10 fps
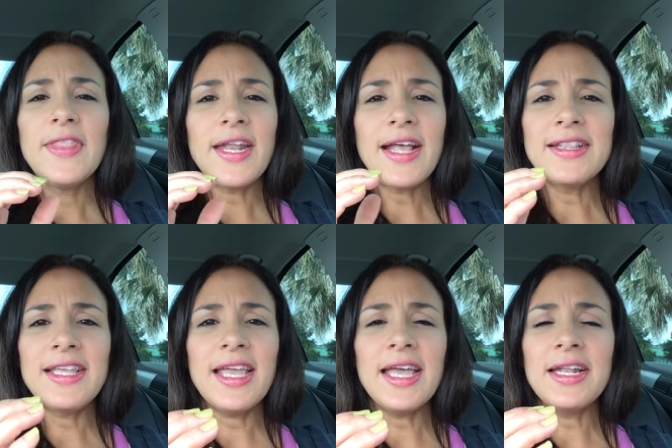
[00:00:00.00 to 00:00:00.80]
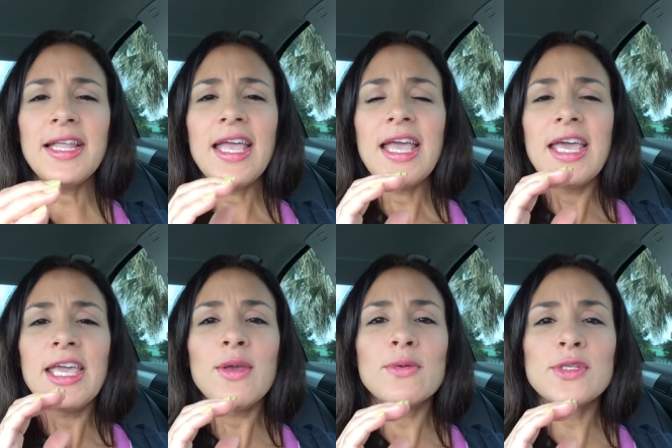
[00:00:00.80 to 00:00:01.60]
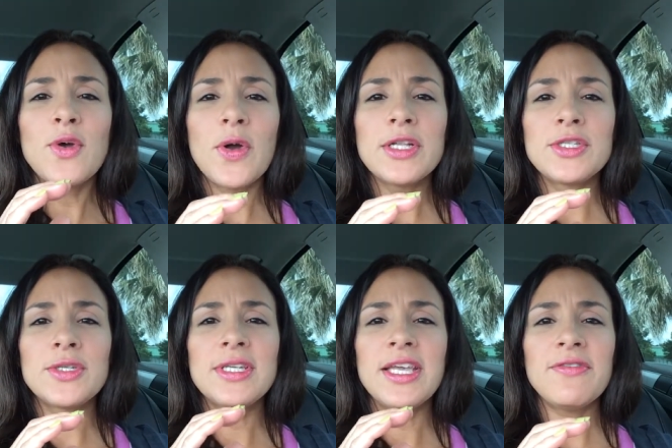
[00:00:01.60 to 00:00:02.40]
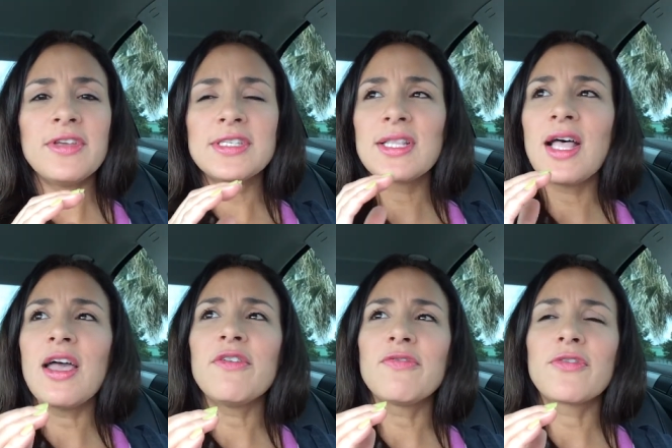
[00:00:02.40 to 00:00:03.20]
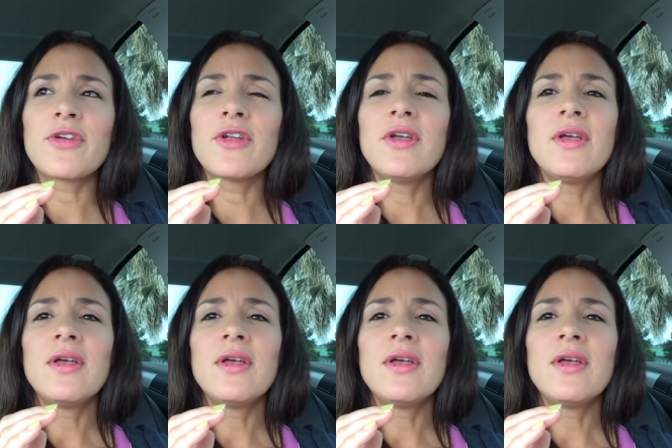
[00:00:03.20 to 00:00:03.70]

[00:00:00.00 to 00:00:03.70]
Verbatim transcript: That at the end, he was going to give his life for